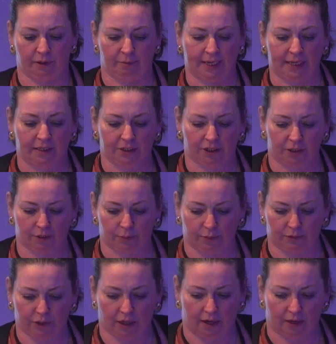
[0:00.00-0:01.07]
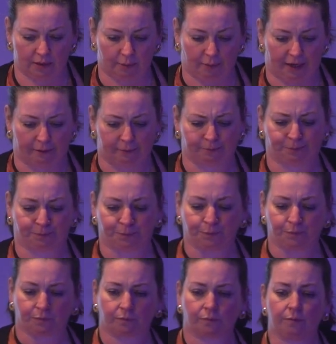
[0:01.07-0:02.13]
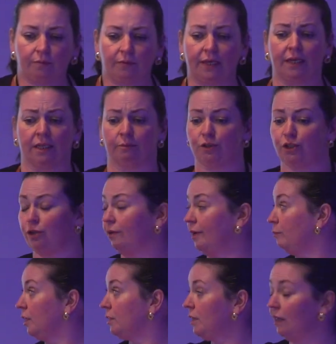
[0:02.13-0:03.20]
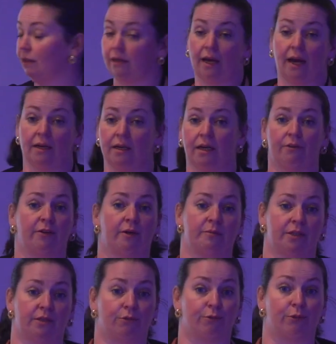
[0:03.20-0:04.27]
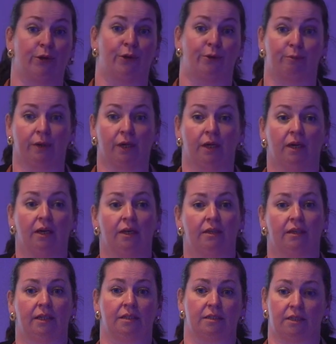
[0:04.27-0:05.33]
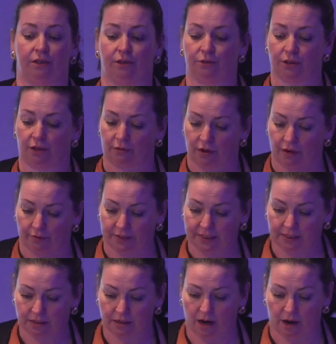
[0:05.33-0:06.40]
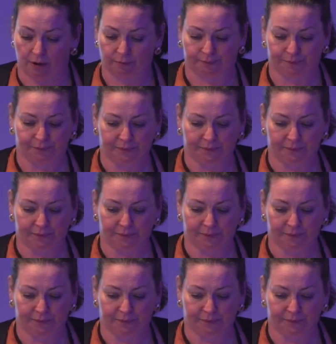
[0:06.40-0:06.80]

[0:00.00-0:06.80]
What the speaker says: the main issues we've talked about, and I'm sure I'm not telling any FMs in the room things that you don't already know.